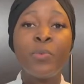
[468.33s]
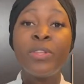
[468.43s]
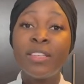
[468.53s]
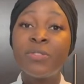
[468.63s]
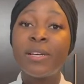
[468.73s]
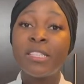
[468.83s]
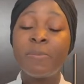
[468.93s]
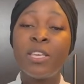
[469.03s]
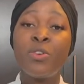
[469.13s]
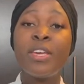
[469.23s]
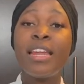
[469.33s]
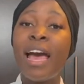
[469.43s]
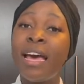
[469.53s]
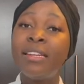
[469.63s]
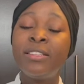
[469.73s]
with this recipe you can
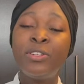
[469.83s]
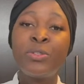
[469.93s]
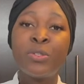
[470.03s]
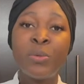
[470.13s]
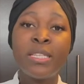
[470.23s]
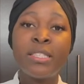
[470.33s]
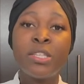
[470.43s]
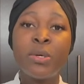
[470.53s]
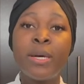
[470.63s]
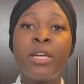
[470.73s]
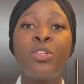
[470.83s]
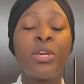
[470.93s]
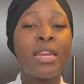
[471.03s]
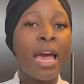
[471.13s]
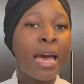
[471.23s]
add a little tweaks to it you
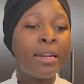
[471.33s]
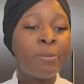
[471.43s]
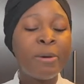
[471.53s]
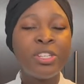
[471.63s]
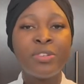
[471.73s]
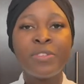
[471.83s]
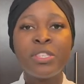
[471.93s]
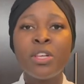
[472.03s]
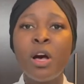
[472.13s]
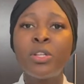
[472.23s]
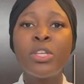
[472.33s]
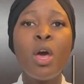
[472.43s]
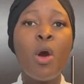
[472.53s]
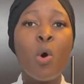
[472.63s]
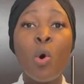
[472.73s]
can add a pinch of salt
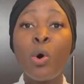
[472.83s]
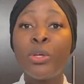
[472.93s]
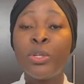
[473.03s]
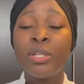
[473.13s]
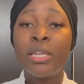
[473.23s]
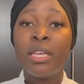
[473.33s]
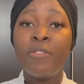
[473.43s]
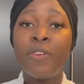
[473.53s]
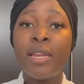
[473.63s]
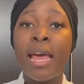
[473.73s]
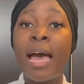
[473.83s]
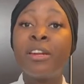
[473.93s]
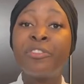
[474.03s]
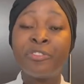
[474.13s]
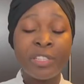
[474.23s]
or you could even add
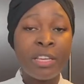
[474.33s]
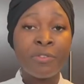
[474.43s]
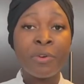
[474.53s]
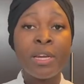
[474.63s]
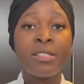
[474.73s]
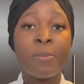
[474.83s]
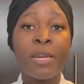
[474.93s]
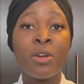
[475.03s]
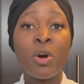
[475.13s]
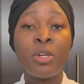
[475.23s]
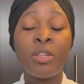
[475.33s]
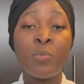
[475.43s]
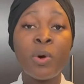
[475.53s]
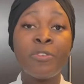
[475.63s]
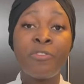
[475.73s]
a flavoring depending on the,
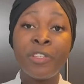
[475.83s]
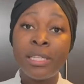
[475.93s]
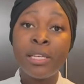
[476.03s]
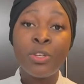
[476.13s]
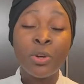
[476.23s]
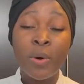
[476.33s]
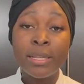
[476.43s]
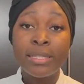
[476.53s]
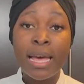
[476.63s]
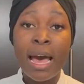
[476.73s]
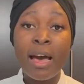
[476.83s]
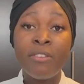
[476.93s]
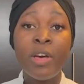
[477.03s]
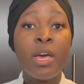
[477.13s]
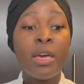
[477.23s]
what filling you're going to
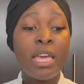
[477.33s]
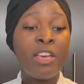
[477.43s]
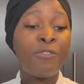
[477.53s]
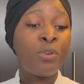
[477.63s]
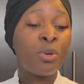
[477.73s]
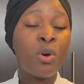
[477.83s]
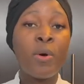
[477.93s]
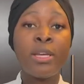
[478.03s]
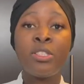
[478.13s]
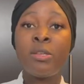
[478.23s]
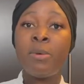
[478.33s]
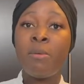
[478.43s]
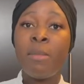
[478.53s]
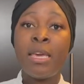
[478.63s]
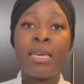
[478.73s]
have. If you're going to be
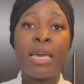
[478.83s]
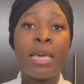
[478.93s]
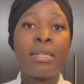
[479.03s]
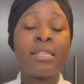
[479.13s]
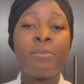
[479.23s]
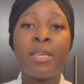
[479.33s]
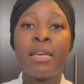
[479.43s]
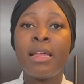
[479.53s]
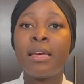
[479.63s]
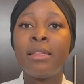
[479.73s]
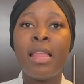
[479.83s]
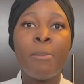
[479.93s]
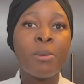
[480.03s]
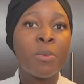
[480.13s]
making something like a lemon